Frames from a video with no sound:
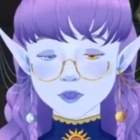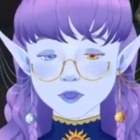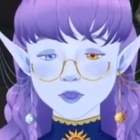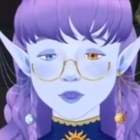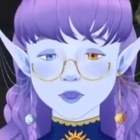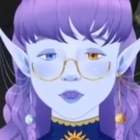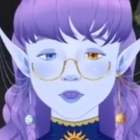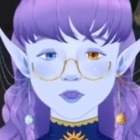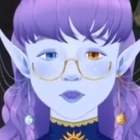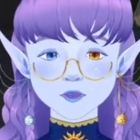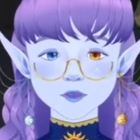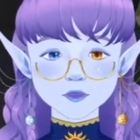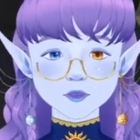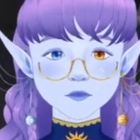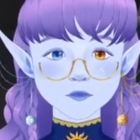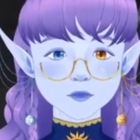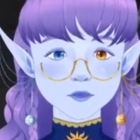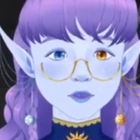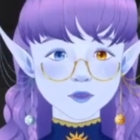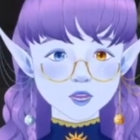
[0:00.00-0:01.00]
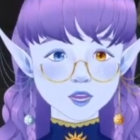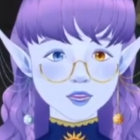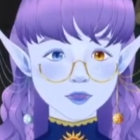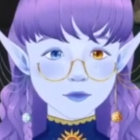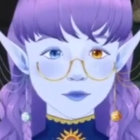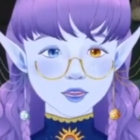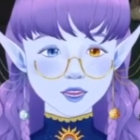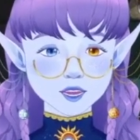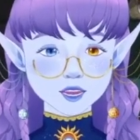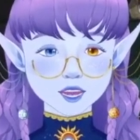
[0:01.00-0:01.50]
So
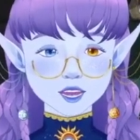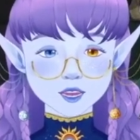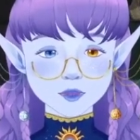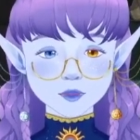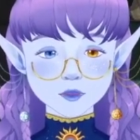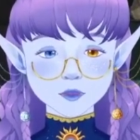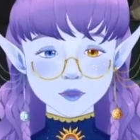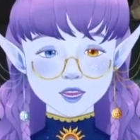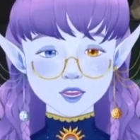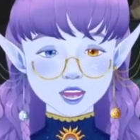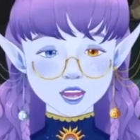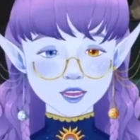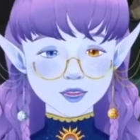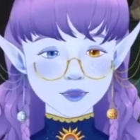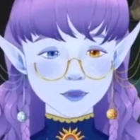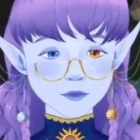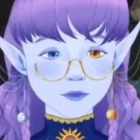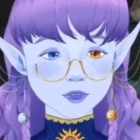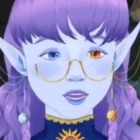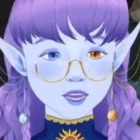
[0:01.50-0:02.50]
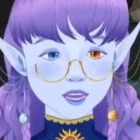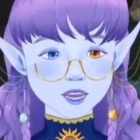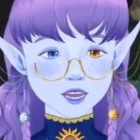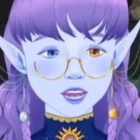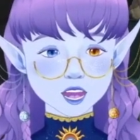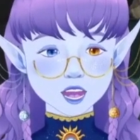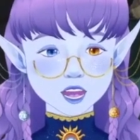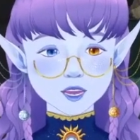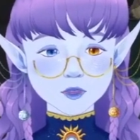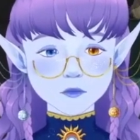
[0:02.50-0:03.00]
because she hates me
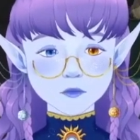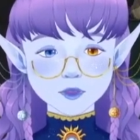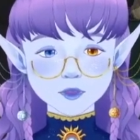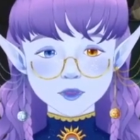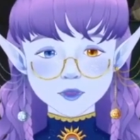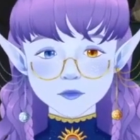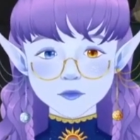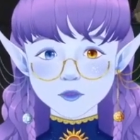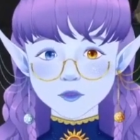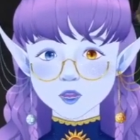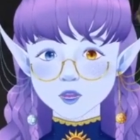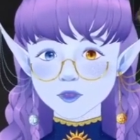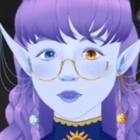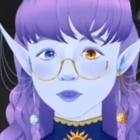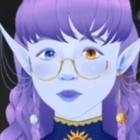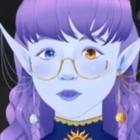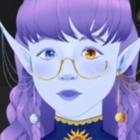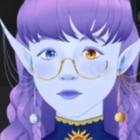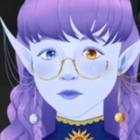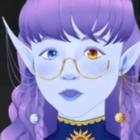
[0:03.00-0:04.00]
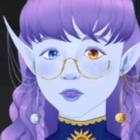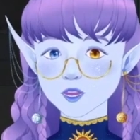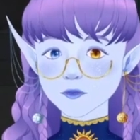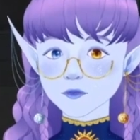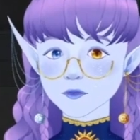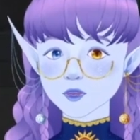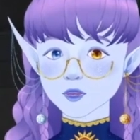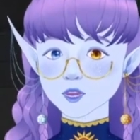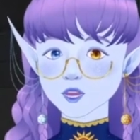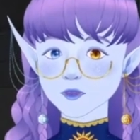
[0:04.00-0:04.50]
and wants to be my regent forever
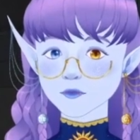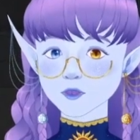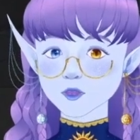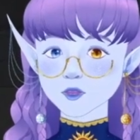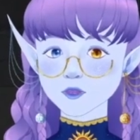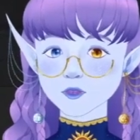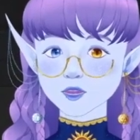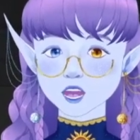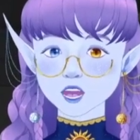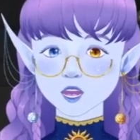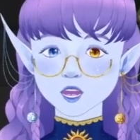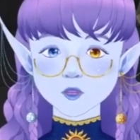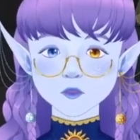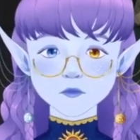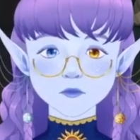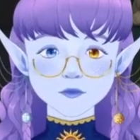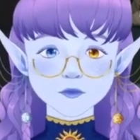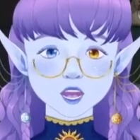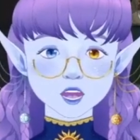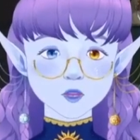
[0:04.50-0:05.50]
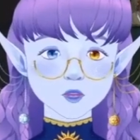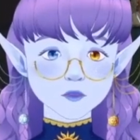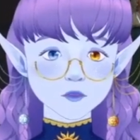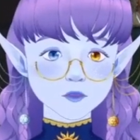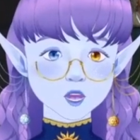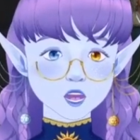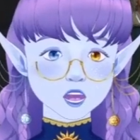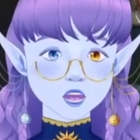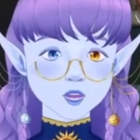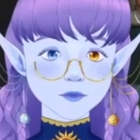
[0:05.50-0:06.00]
and ever and take over my whole
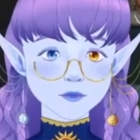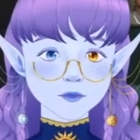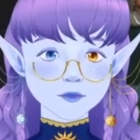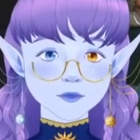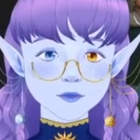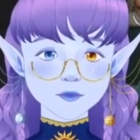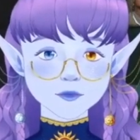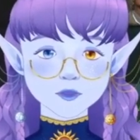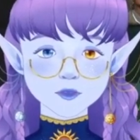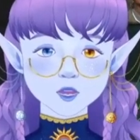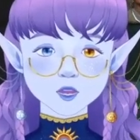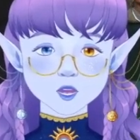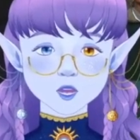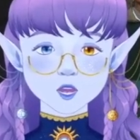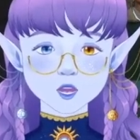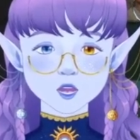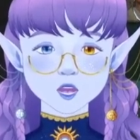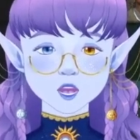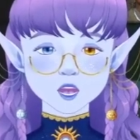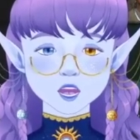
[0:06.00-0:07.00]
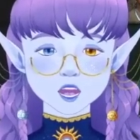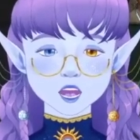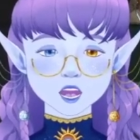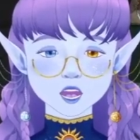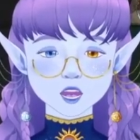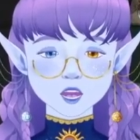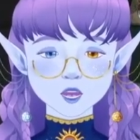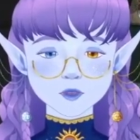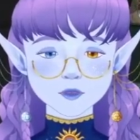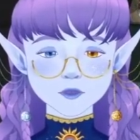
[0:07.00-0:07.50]
job,
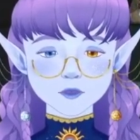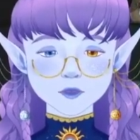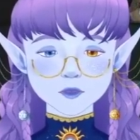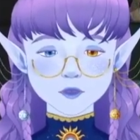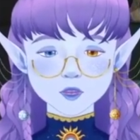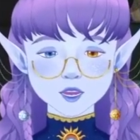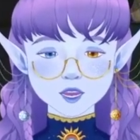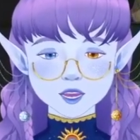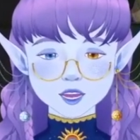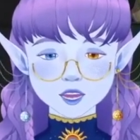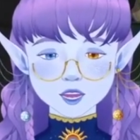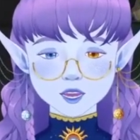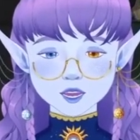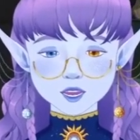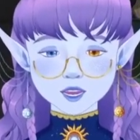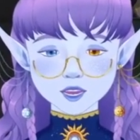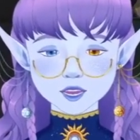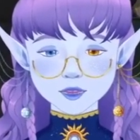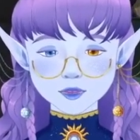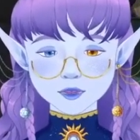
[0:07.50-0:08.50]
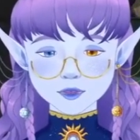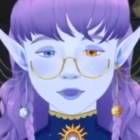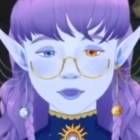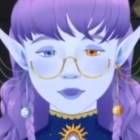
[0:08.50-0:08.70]
she is